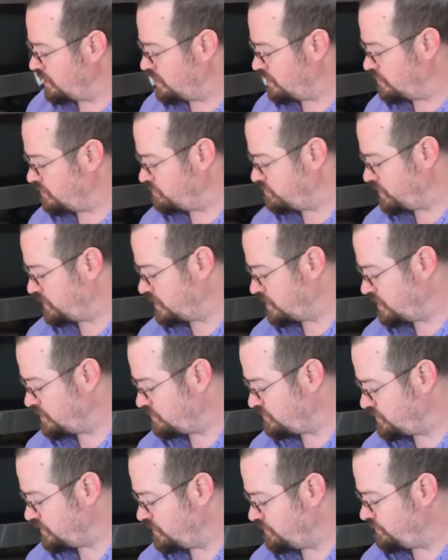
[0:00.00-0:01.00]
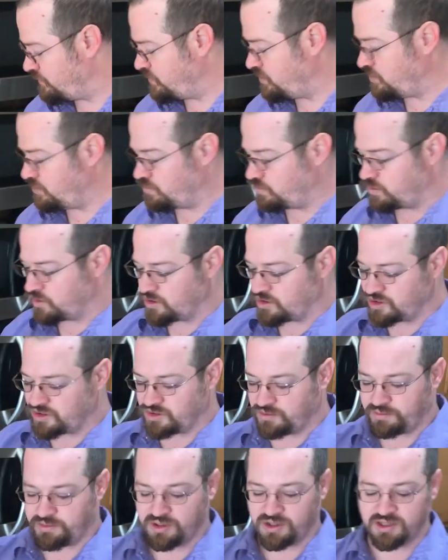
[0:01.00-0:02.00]
is because if you were
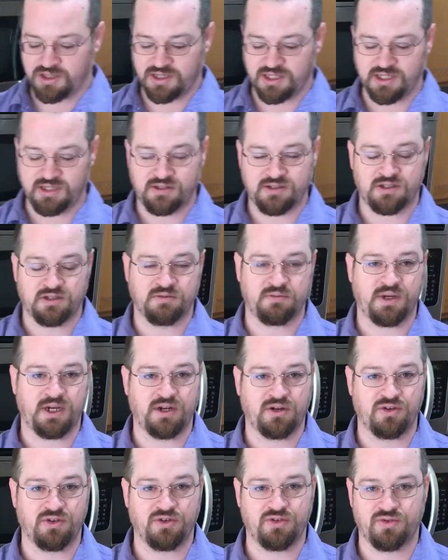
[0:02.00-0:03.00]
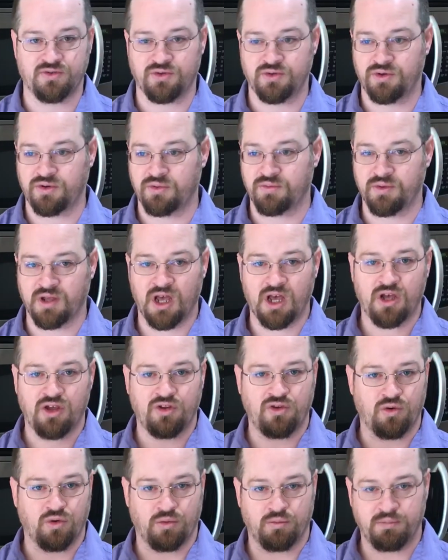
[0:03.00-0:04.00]
to put these tomatoes through
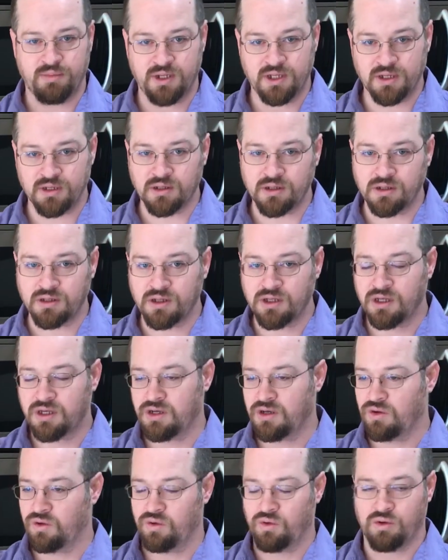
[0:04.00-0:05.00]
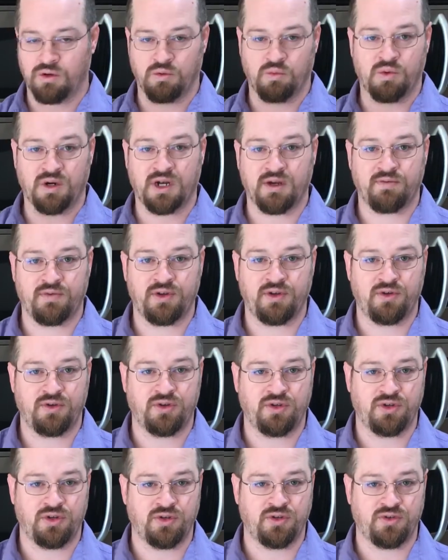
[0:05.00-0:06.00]
your mill or whatever you
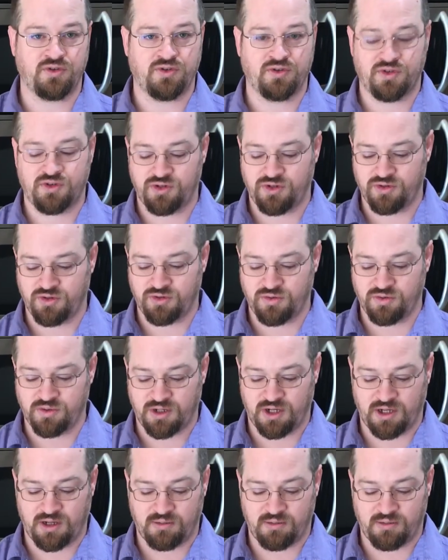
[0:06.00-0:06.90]
use to